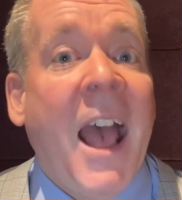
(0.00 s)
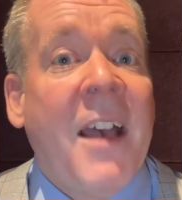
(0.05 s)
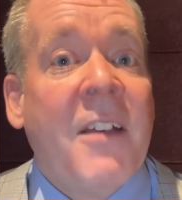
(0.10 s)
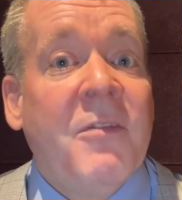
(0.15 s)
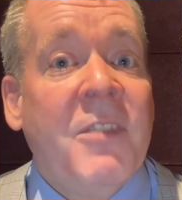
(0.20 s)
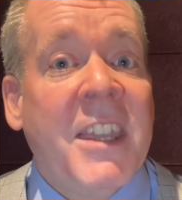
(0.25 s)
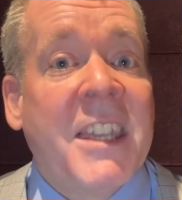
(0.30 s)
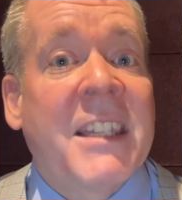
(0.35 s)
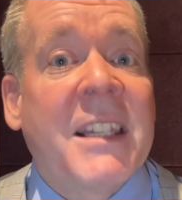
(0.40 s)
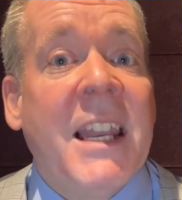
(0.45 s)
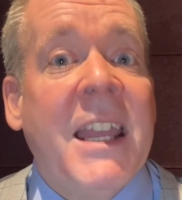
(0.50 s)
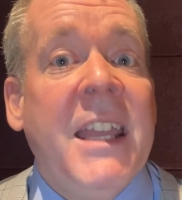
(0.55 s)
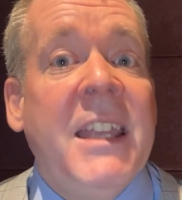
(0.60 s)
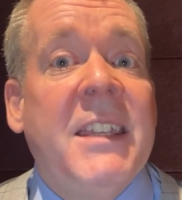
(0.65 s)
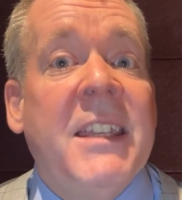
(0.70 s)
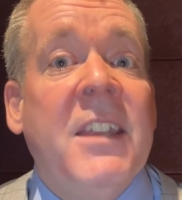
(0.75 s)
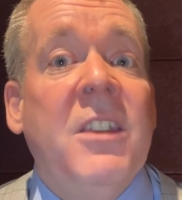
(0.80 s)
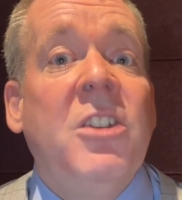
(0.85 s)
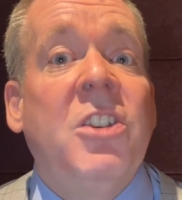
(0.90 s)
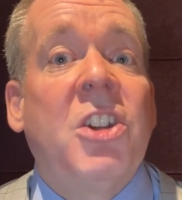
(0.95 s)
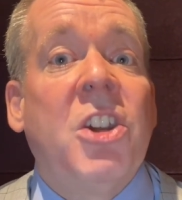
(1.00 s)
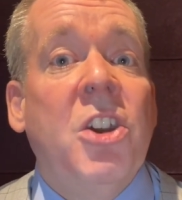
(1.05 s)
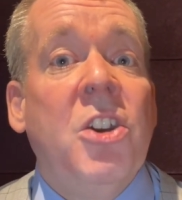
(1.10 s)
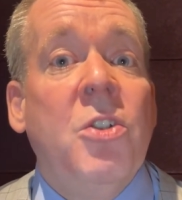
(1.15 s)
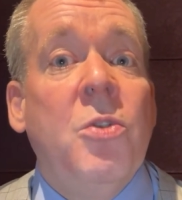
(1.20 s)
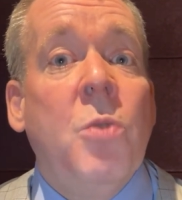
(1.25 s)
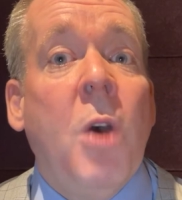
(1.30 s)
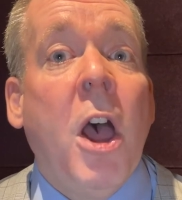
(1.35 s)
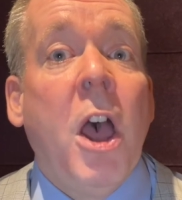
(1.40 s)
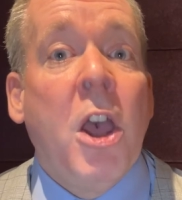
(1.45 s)
This leads
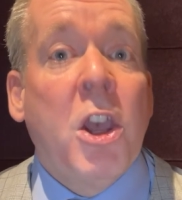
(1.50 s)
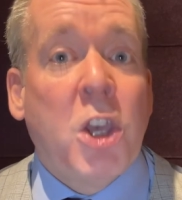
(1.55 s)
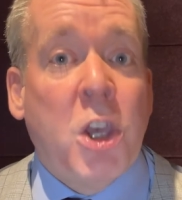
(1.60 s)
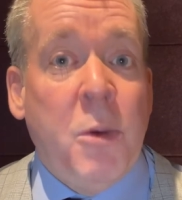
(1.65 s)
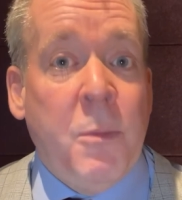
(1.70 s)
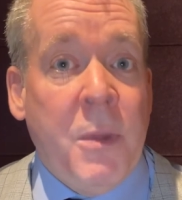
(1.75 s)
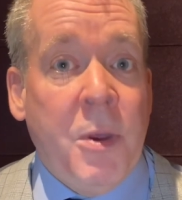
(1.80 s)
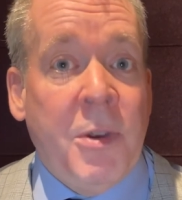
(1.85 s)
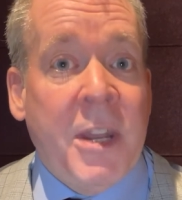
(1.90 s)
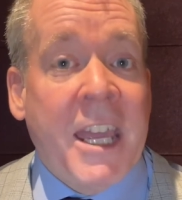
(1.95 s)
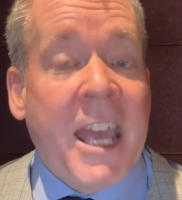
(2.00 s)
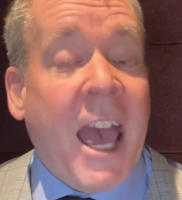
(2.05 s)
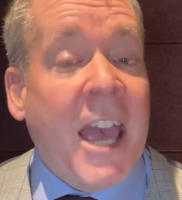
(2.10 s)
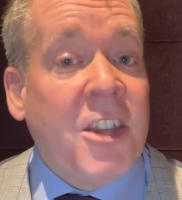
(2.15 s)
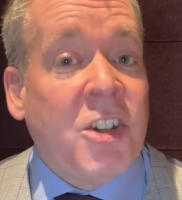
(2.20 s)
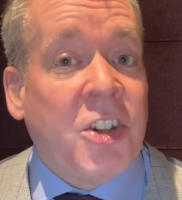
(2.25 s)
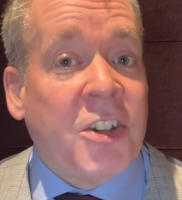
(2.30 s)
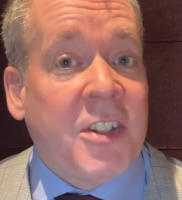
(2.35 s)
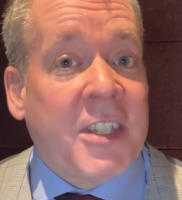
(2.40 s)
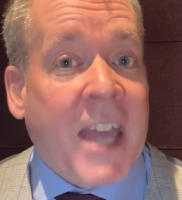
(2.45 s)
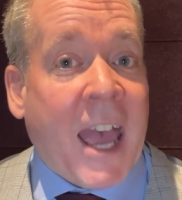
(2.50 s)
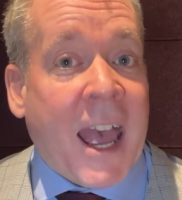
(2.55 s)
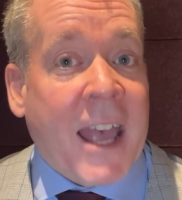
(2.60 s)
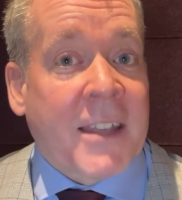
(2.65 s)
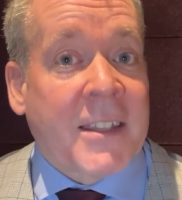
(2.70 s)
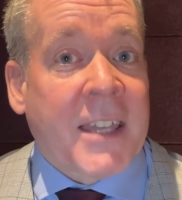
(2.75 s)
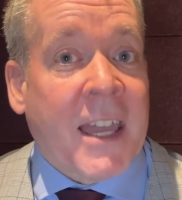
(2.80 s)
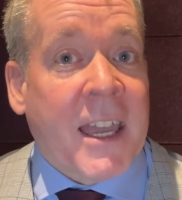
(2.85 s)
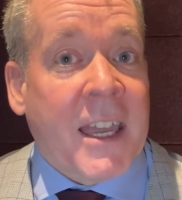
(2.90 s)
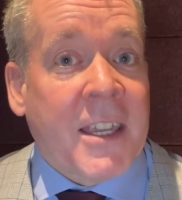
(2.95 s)
into communication
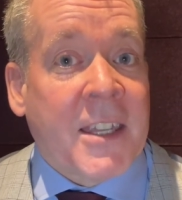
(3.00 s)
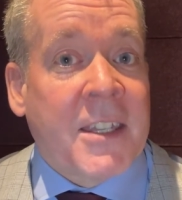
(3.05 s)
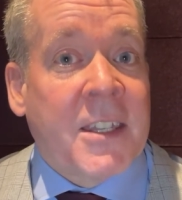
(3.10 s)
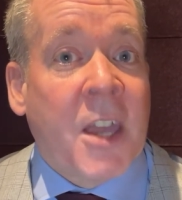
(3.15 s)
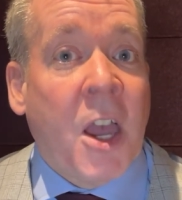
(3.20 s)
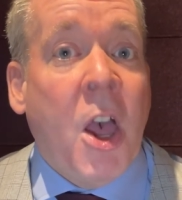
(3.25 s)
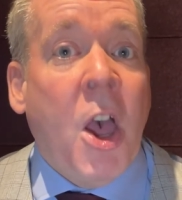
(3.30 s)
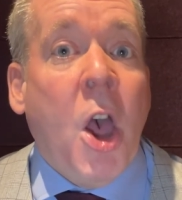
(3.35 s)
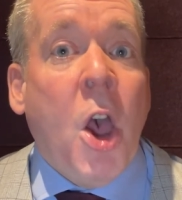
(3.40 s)
tactics.